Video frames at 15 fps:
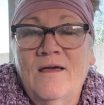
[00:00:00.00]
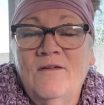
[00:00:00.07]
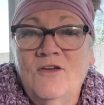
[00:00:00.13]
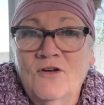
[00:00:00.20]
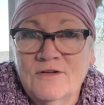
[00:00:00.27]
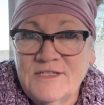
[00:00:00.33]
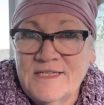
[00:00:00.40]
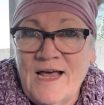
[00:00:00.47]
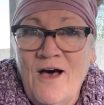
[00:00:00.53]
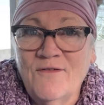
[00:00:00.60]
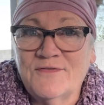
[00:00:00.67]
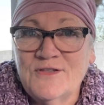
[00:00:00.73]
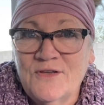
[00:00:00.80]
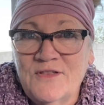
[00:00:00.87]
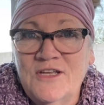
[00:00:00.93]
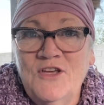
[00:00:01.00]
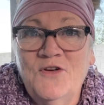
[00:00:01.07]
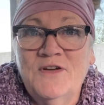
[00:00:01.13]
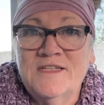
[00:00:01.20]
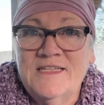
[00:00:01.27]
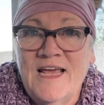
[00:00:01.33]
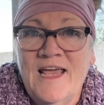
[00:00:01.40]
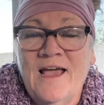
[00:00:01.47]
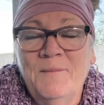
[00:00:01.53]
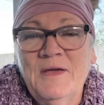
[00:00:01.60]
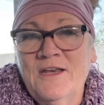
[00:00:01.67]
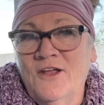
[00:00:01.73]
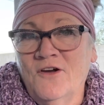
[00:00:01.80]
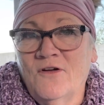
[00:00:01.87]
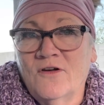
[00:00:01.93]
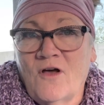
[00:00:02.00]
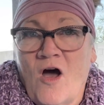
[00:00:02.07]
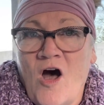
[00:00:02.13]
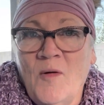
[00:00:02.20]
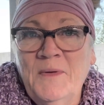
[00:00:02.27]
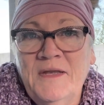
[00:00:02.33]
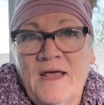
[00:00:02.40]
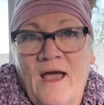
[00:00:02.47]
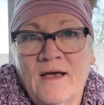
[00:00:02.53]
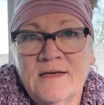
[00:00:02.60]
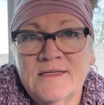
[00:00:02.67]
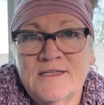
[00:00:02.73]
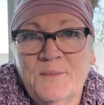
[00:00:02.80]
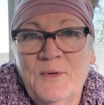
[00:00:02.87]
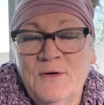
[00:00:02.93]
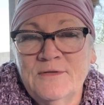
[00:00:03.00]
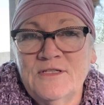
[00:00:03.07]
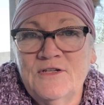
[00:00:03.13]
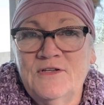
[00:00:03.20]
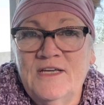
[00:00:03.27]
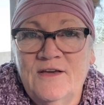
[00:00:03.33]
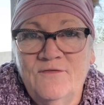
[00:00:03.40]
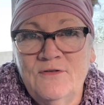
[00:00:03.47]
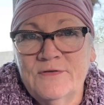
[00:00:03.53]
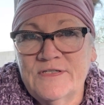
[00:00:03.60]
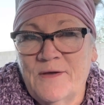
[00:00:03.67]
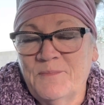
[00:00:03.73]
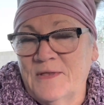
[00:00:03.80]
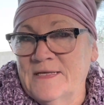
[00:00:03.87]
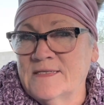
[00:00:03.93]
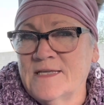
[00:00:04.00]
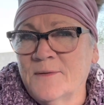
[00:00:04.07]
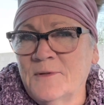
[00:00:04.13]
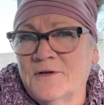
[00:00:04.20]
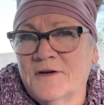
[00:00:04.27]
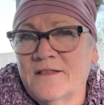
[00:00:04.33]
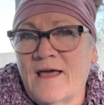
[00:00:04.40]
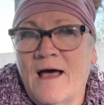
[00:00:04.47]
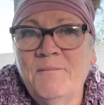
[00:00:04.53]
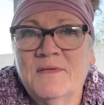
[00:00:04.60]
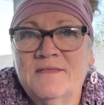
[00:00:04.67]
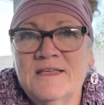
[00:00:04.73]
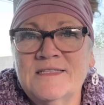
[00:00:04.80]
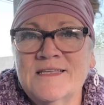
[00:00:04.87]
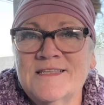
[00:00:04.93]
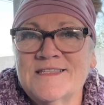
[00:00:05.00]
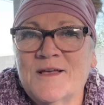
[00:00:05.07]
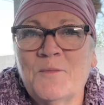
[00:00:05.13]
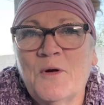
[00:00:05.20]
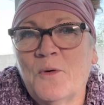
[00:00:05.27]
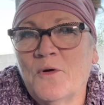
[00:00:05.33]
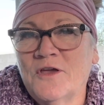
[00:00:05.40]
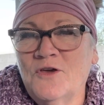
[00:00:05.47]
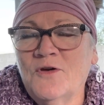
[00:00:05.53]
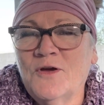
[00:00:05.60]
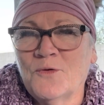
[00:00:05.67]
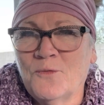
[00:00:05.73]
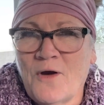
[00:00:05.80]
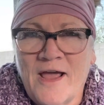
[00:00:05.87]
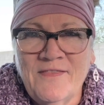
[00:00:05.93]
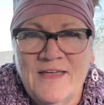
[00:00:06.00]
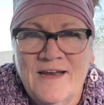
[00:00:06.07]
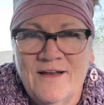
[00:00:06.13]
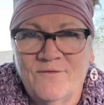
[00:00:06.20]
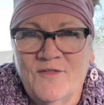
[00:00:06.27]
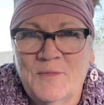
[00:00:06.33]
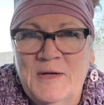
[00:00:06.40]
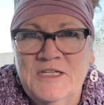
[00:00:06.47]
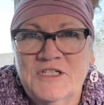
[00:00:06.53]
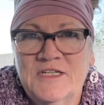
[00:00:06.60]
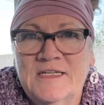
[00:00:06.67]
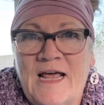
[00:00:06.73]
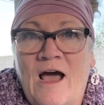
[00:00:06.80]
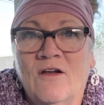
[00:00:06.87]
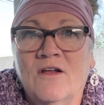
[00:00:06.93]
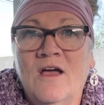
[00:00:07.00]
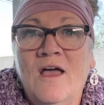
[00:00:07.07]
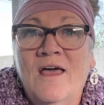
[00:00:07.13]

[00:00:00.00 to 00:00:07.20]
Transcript: yourself, so that you could take, I mean, you know, an almanac is supposed to give you something similar to that, but this is somewhere where you can write that information down